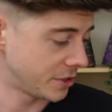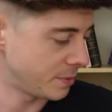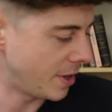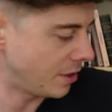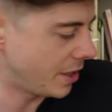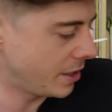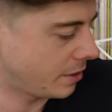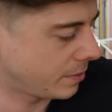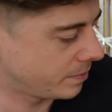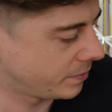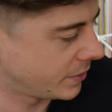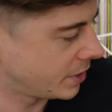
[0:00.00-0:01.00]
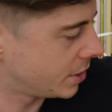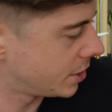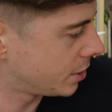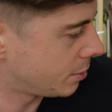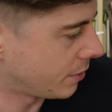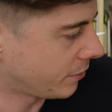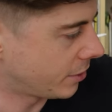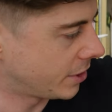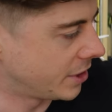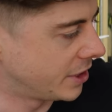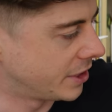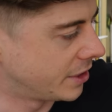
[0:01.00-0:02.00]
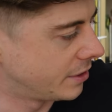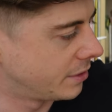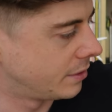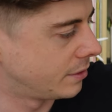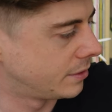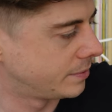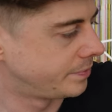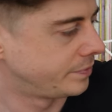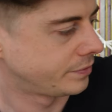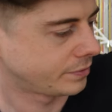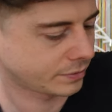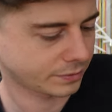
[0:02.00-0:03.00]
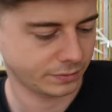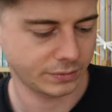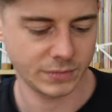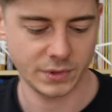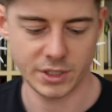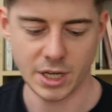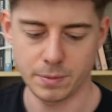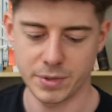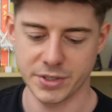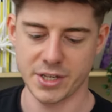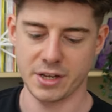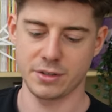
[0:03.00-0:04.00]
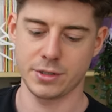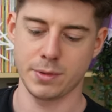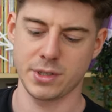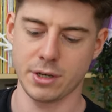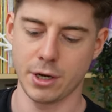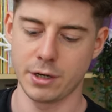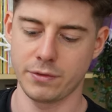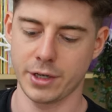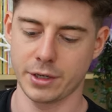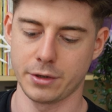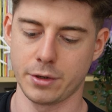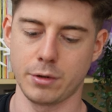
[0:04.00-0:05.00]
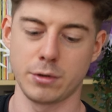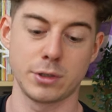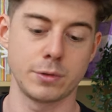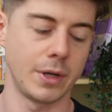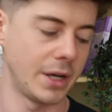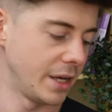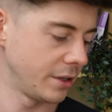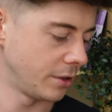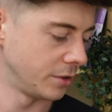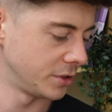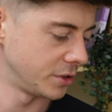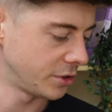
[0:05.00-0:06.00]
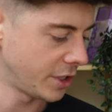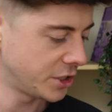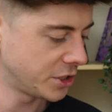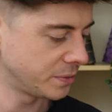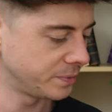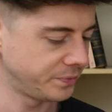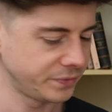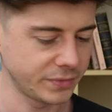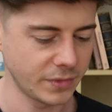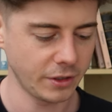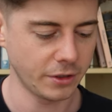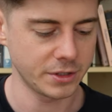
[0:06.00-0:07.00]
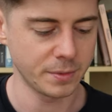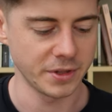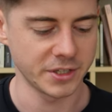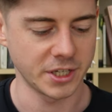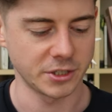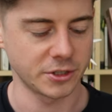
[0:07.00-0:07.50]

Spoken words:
smell like? So I've got it here, 10%, so it's kind of like an eau de toilette concentration. I've got some on the scent